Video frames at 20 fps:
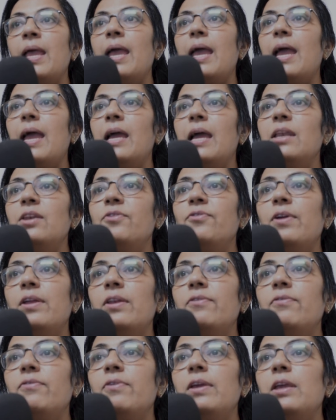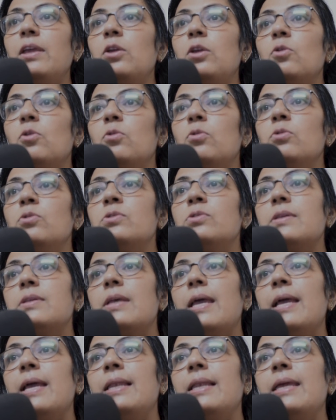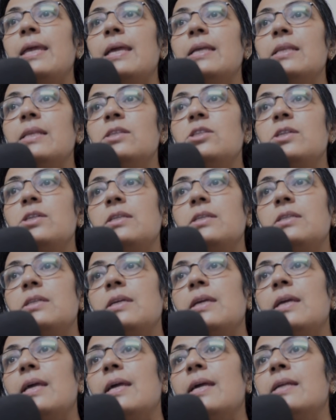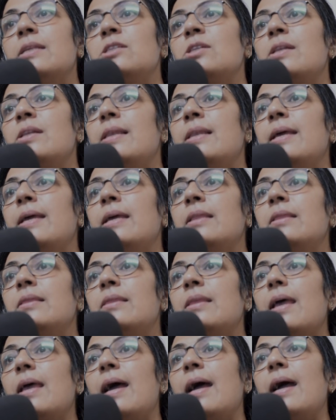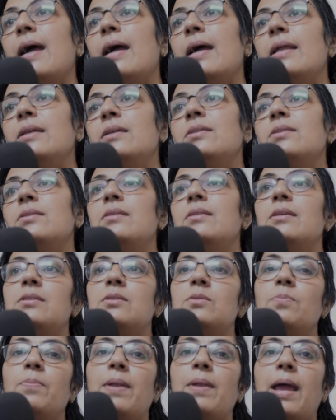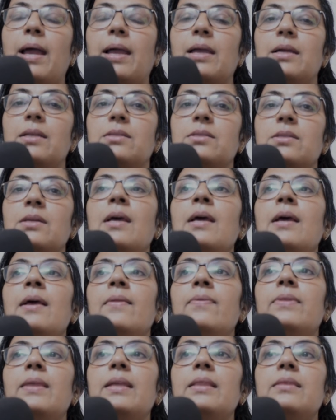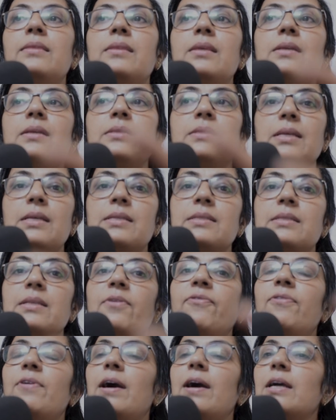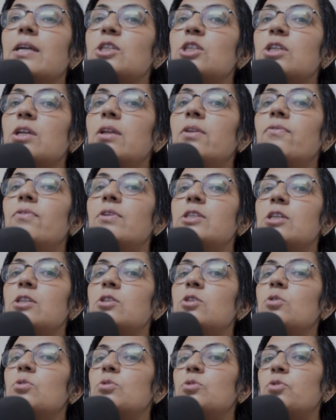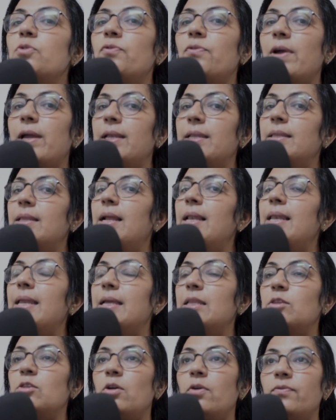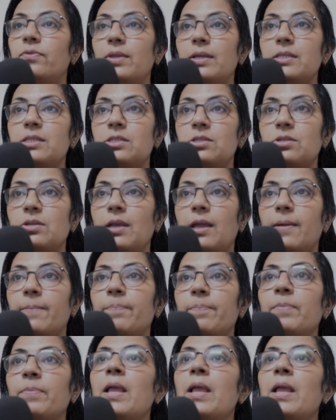And when we use length, length and this bracket, then this is a function which is used to find the length of the string.